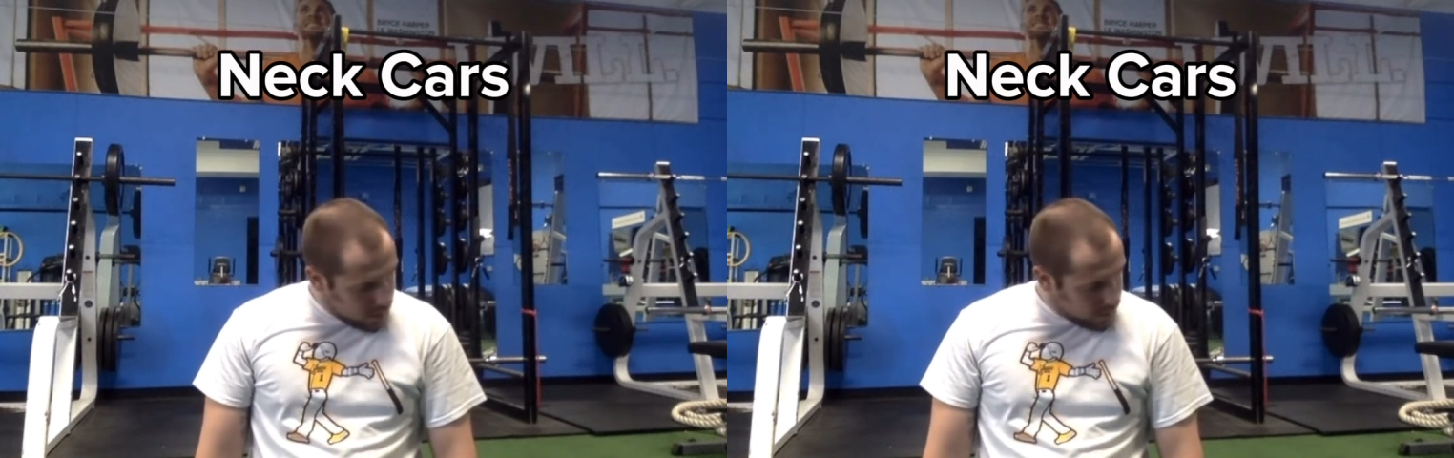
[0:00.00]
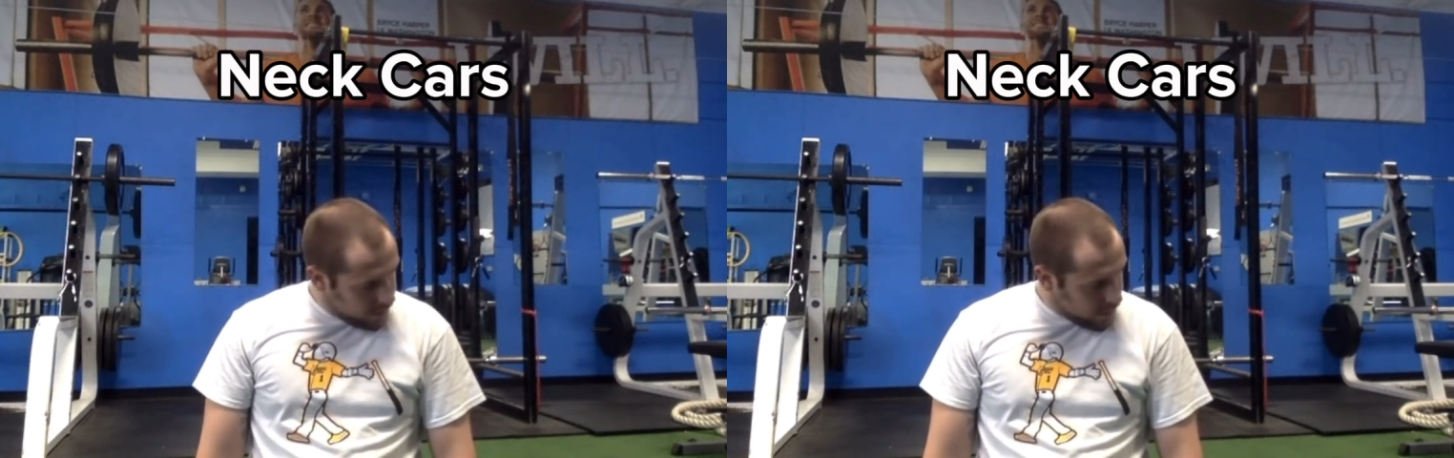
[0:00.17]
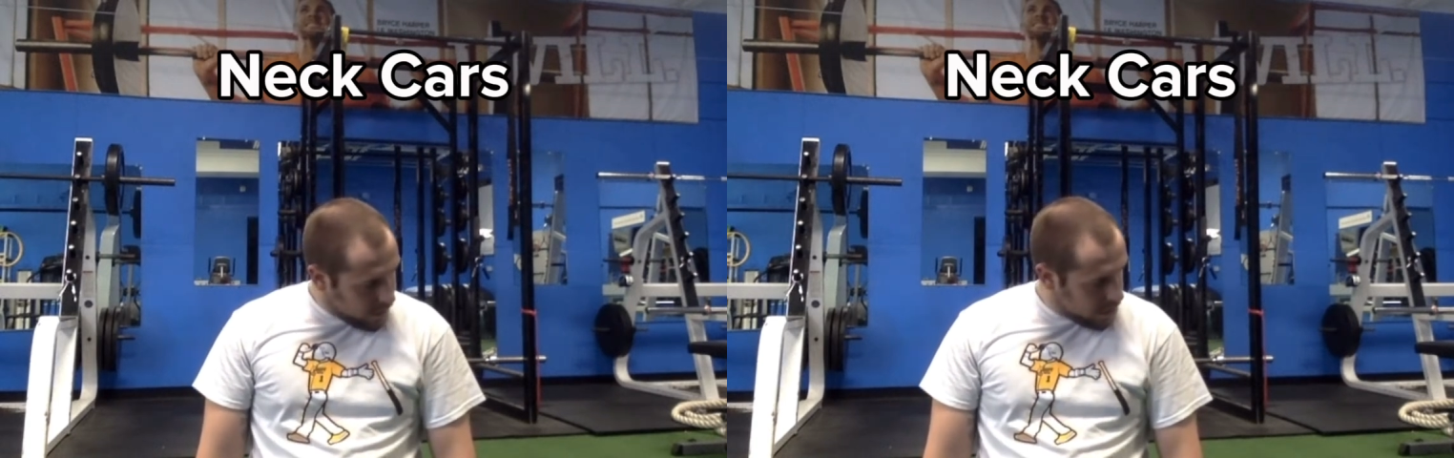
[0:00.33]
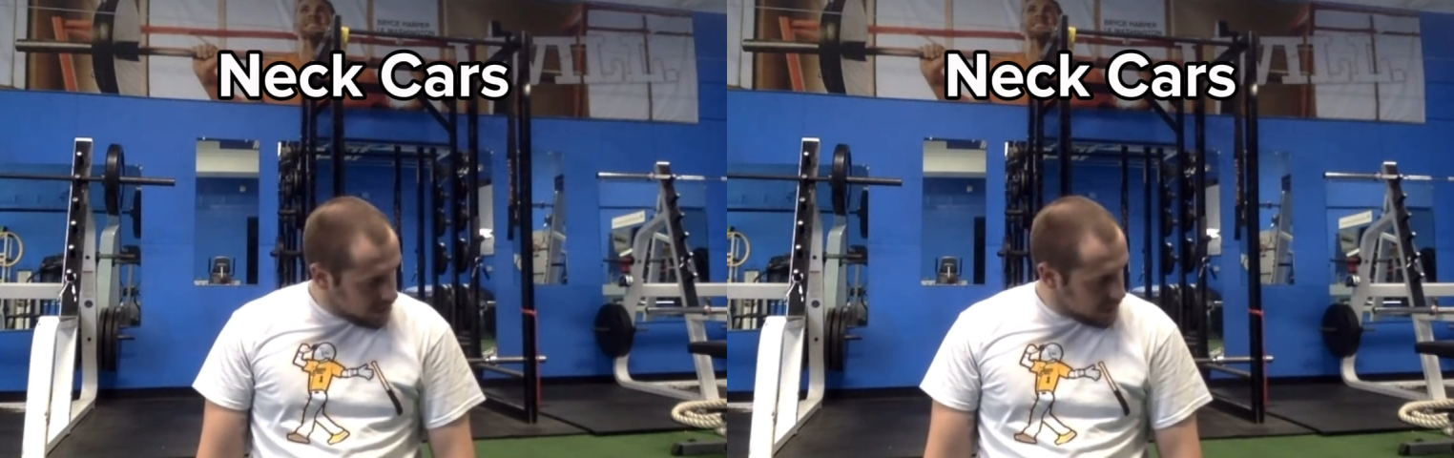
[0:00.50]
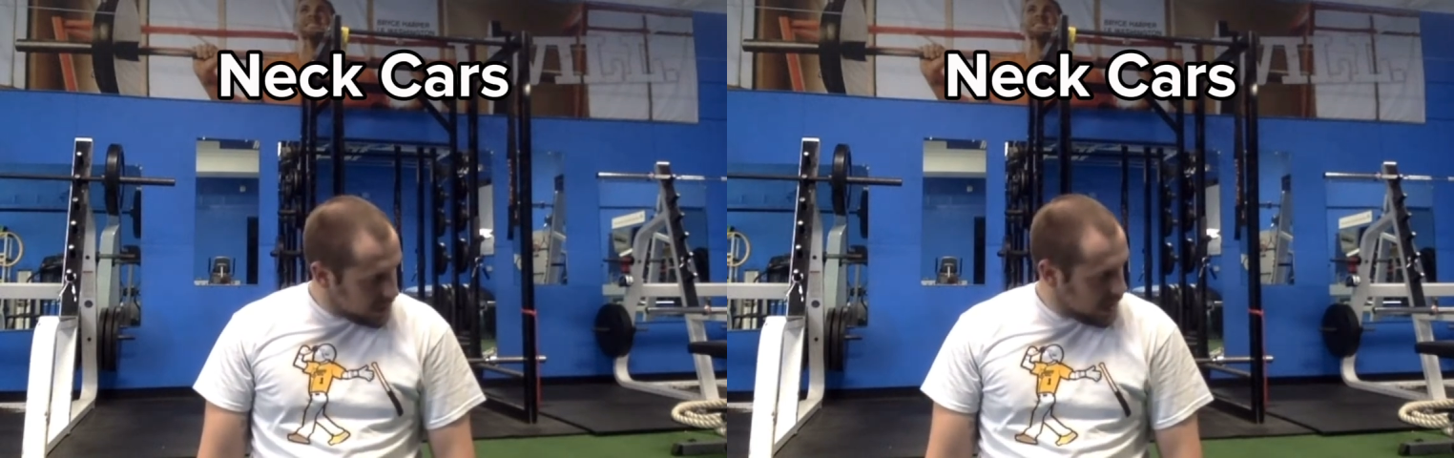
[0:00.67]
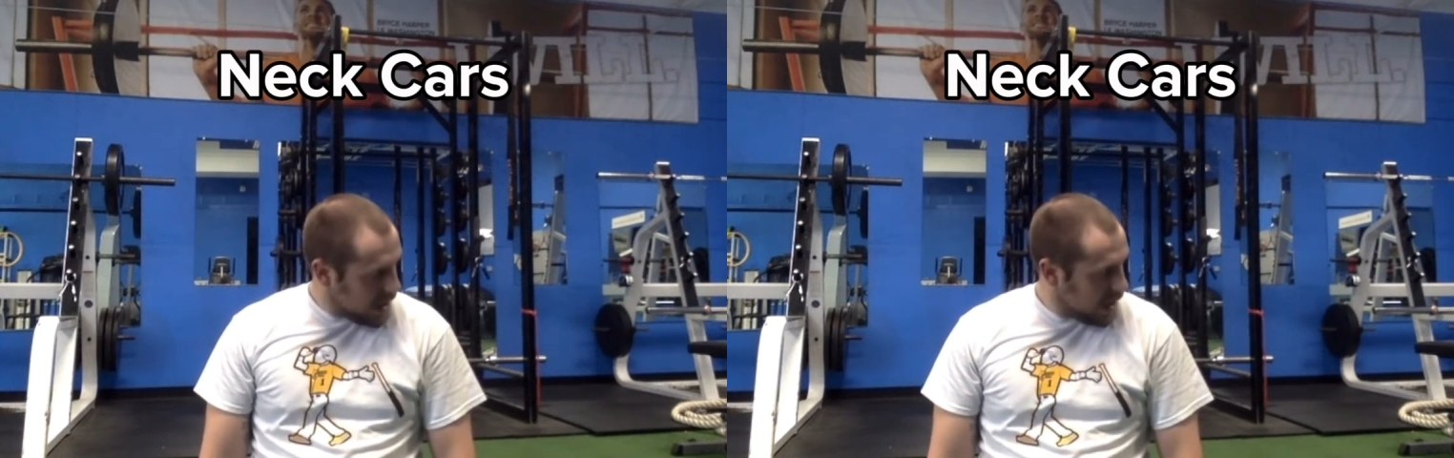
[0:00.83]
as far
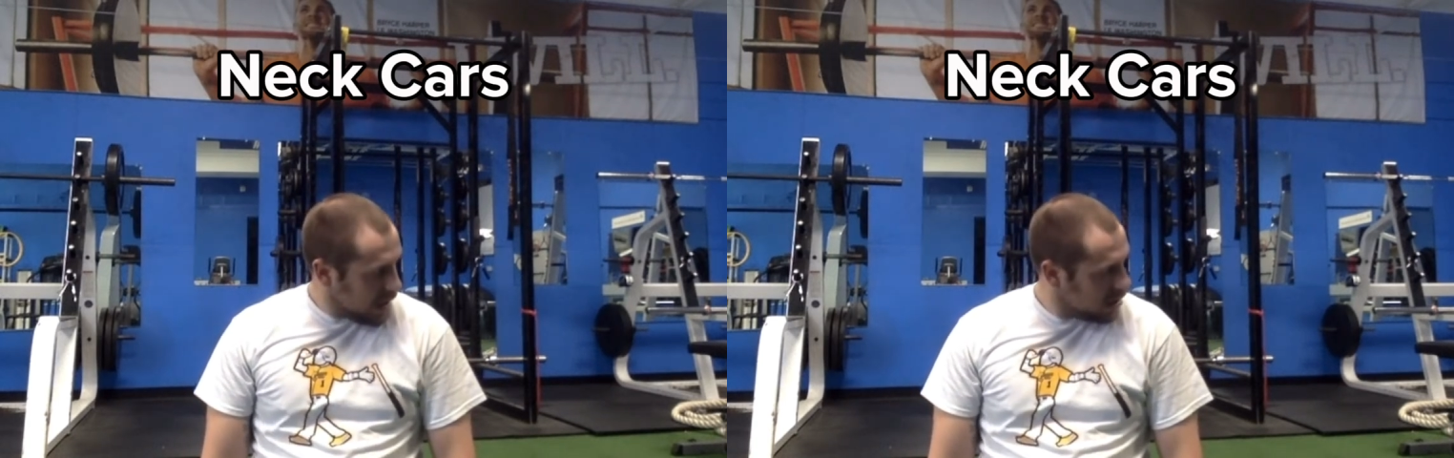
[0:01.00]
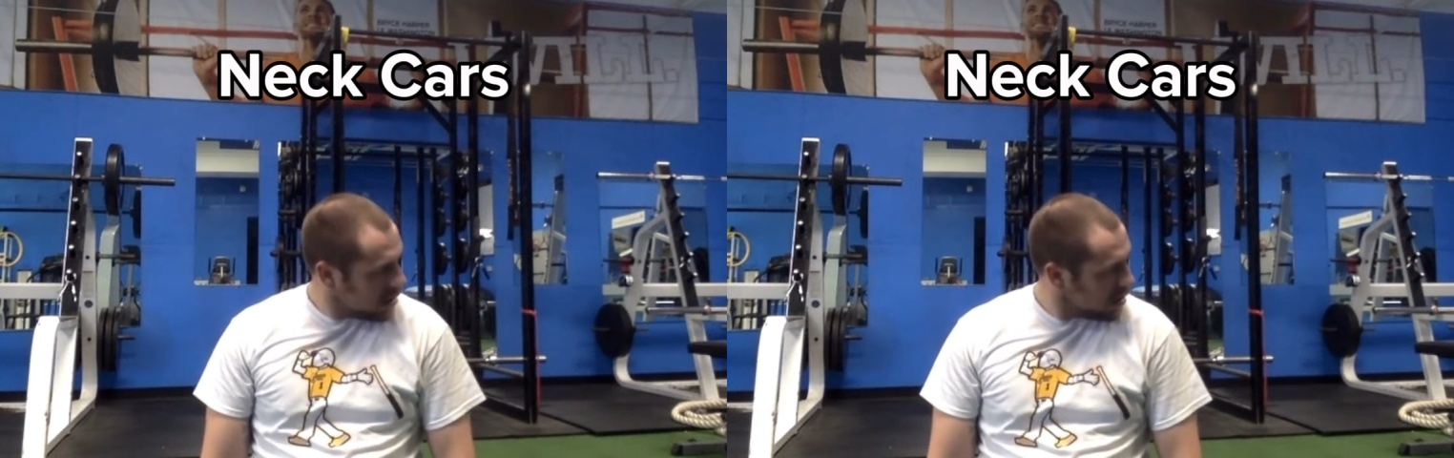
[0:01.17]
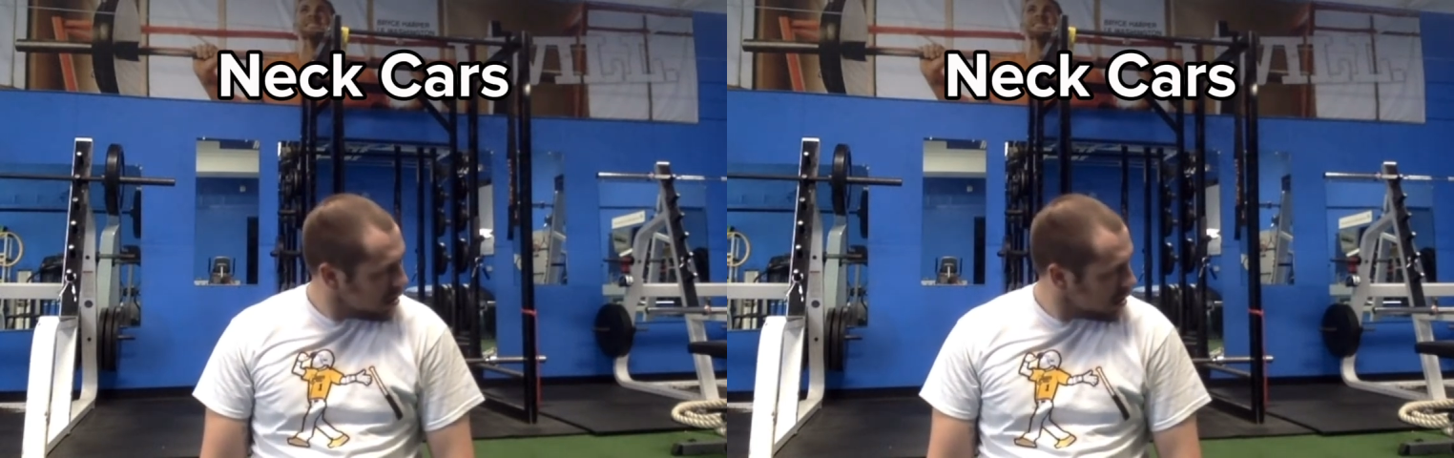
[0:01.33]
as we can.